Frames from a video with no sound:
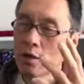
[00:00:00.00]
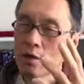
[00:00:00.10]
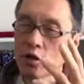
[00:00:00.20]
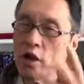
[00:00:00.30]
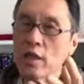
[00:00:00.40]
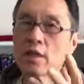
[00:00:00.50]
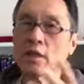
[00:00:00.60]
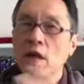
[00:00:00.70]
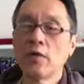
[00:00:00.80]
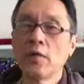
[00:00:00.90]
tricks
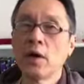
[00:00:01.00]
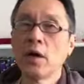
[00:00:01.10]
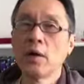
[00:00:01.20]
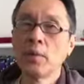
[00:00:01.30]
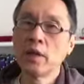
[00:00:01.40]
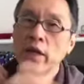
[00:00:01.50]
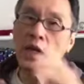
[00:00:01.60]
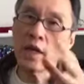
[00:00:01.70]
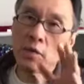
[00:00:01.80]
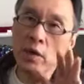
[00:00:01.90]
of
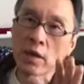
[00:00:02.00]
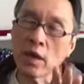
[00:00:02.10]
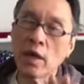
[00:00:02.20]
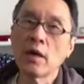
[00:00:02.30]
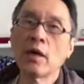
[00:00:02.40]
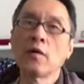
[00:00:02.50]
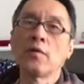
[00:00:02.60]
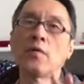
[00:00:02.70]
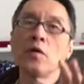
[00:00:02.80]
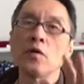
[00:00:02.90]
playing with a
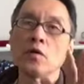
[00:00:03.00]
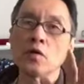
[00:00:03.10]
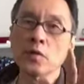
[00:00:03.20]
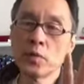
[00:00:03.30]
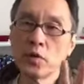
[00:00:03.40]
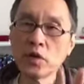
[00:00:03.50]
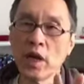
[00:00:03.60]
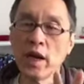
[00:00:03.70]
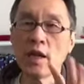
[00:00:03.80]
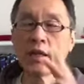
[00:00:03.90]
force, push
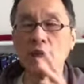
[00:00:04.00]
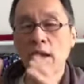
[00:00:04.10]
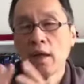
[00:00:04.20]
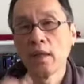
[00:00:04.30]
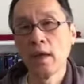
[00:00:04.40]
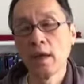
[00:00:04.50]
hand, and